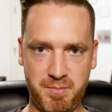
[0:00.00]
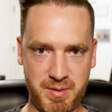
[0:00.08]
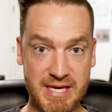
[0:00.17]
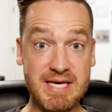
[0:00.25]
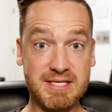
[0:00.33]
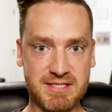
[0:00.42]

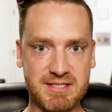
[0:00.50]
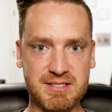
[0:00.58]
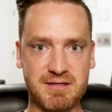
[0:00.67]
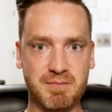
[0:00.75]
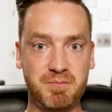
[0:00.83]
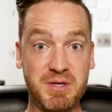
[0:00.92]

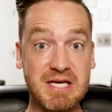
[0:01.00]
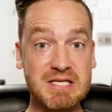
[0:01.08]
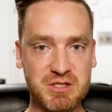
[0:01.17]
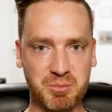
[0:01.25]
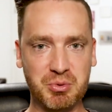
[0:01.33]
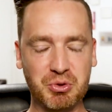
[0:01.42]
peace,
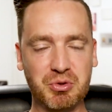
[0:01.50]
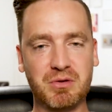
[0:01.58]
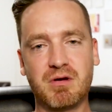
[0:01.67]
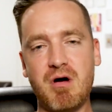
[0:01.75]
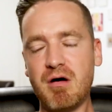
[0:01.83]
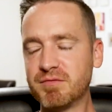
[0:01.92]

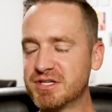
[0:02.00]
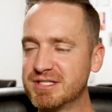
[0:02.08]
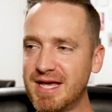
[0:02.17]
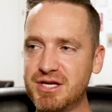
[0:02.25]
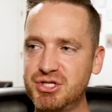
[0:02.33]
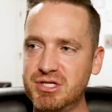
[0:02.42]
peaceable
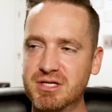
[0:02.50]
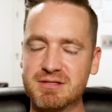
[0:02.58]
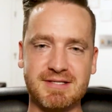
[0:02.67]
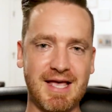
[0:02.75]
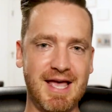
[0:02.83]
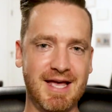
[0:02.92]

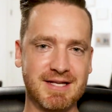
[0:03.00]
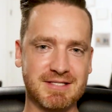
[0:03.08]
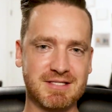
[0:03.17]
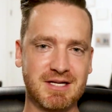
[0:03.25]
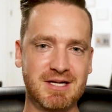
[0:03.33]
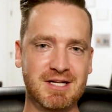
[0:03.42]
conversations
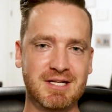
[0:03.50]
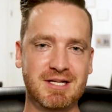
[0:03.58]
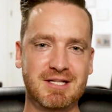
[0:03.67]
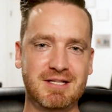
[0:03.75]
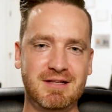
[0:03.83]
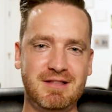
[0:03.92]
and
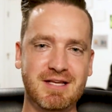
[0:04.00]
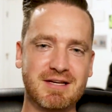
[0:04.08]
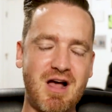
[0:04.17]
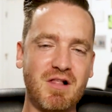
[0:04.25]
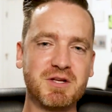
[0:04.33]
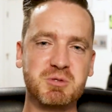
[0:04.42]
the
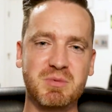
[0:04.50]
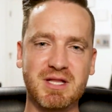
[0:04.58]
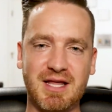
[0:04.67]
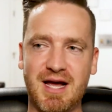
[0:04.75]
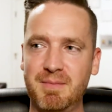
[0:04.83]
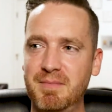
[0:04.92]

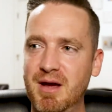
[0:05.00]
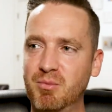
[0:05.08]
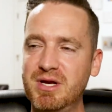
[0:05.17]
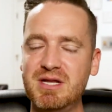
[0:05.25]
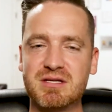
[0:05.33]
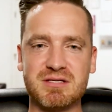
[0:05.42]
acknowledgement that, man,
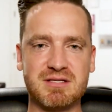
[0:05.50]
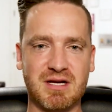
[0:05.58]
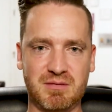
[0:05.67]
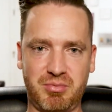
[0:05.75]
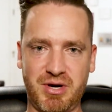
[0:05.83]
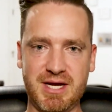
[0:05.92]
we need to
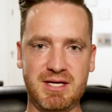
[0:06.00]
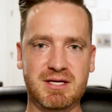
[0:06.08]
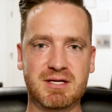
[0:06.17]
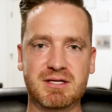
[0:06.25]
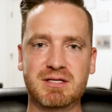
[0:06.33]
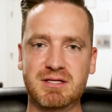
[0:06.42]
celebrate
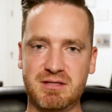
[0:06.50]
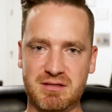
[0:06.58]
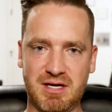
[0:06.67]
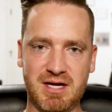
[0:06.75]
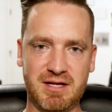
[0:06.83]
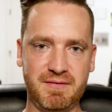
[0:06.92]

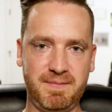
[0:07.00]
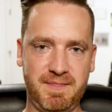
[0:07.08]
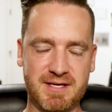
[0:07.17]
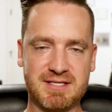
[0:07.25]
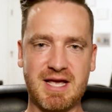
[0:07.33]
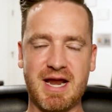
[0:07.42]
uh, this